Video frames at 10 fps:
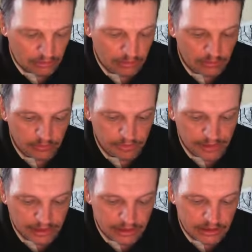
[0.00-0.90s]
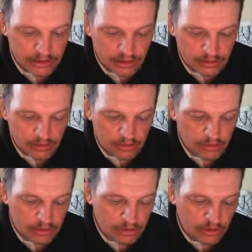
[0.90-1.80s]
your maggots,
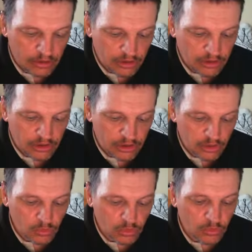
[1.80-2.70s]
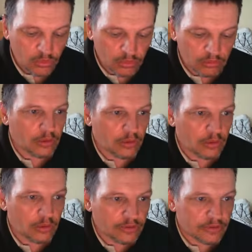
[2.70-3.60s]
you will
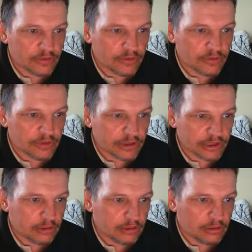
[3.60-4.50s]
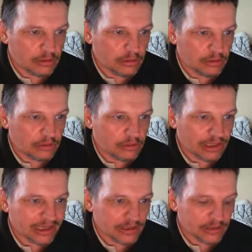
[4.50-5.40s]
only have the skin,
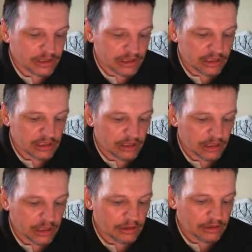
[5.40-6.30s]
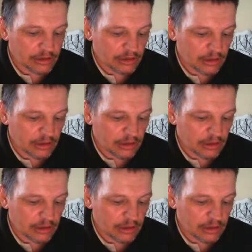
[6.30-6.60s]
the outside skin coloured,